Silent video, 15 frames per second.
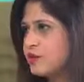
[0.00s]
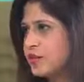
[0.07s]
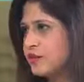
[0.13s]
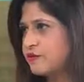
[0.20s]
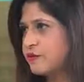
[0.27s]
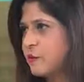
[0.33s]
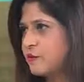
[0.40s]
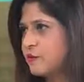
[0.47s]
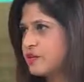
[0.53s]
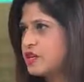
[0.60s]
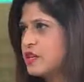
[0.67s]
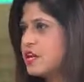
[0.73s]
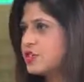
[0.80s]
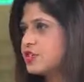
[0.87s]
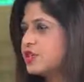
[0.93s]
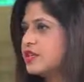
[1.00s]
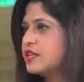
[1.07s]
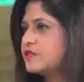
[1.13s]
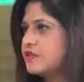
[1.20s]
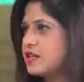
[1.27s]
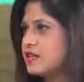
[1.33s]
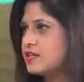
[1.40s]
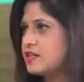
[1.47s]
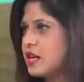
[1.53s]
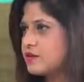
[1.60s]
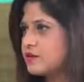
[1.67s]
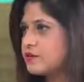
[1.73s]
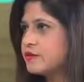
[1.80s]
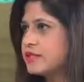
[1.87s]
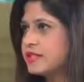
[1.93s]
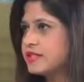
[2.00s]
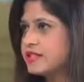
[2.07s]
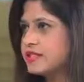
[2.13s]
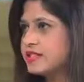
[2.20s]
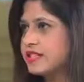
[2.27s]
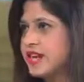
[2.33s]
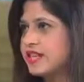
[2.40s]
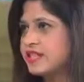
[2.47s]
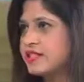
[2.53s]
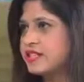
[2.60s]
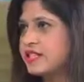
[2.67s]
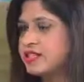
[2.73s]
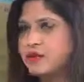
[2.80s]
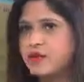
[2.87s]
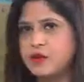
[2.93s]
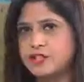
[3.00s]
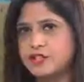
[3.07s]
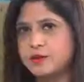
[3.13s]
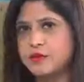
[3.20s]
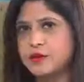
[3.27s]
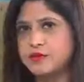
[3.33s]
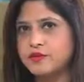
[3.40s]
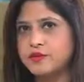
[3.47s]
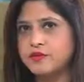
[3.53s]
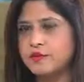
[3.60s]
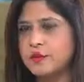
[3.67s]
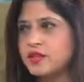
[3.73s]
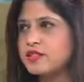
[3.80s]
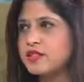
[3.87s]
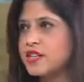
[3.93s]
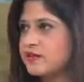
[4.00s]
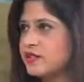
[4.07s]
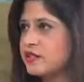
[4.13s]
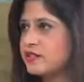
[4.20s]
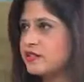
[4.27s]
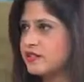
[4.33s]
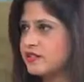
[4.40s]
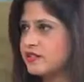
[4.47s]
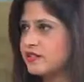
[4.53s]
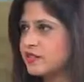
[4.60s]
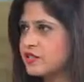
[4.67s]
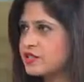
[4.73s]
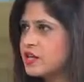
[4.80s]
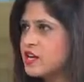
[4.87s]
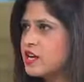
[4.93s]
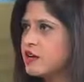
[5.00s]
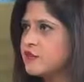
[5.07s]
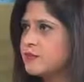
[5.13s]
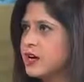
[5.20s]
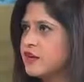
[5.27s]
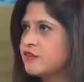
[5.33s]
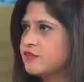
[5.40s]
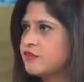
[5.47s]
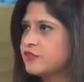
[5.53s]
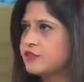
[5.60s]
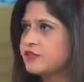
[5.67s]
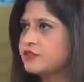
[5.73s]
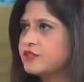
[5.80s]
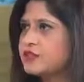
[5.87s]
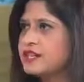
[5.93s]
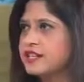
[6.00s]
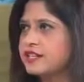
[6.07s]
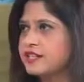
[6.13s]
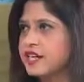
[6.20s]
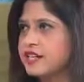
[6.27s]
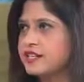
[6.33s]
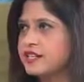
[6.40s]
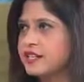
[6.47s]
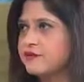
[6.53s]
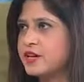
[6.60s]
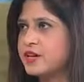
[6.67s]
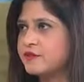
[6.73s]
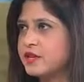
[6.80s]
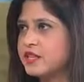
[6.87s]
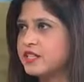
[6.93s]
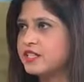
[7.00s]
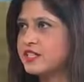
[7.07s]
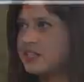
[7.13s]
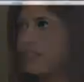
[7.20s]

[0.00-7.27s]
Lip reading: going forward. So in the first half of the year, they actually clocked a profit of about 700 crores. But for the full year, that is FY20,